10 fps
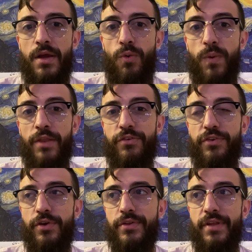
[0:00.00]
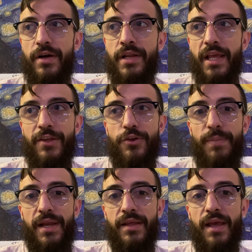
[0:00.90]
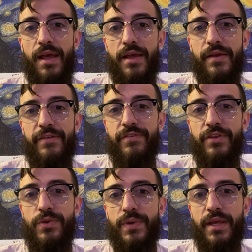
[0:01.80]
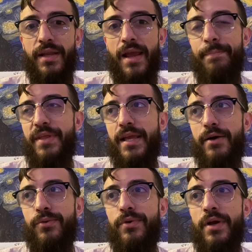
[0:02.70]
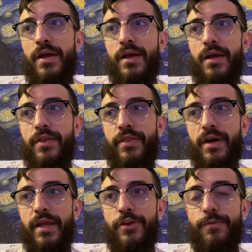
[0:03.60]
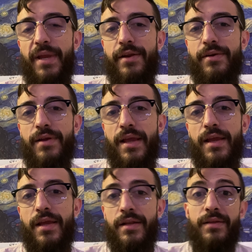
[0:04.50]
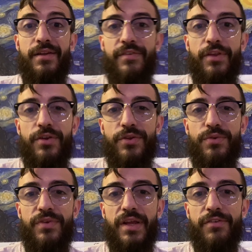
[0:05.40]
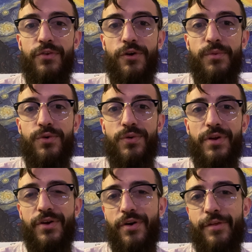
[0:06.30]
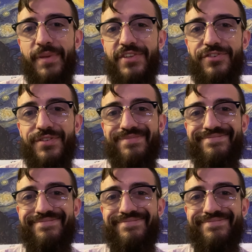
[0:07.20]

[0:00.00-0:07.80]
Once you're done incubating eggs, you can empty out the incubator and continue to use it as a normal cooler. Go to the beach.